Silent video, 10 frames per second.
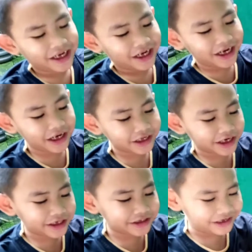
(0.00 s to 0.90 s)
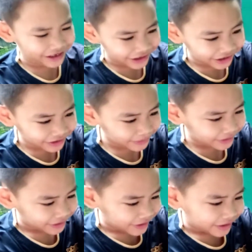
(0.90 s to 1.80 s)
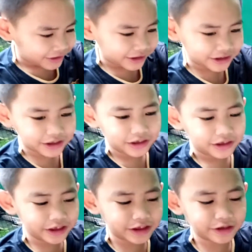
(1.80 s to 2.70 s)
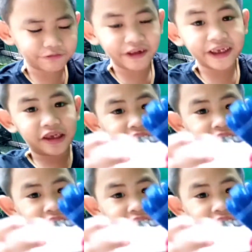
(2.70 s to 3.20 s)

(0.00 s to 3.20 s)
Hi guys again. This is phase